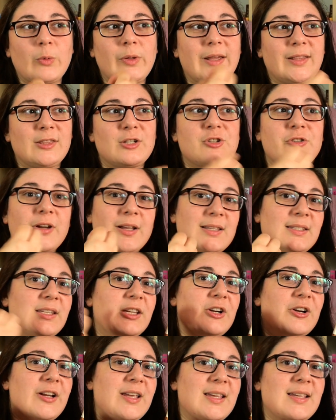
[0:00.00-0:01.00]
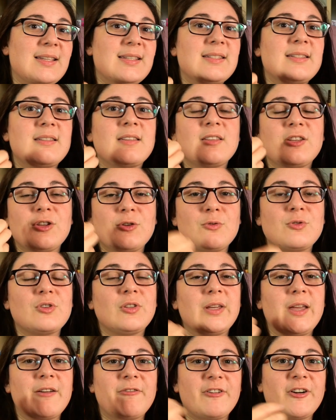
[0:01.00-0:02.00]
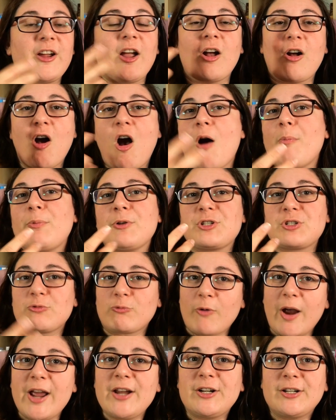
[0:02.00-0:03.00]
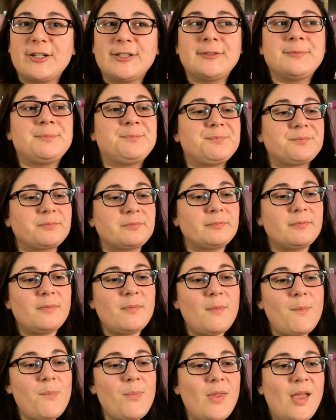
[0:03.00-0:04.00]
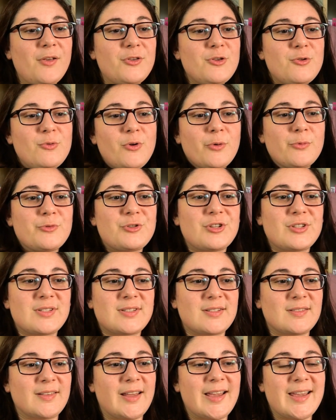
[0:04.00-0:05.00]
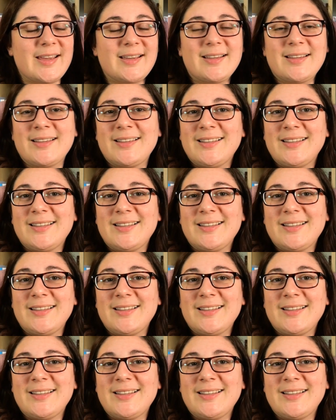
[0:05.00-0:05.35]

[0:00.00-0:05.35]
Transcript: Like, the translator is usually a very accomplished writer. you don't just like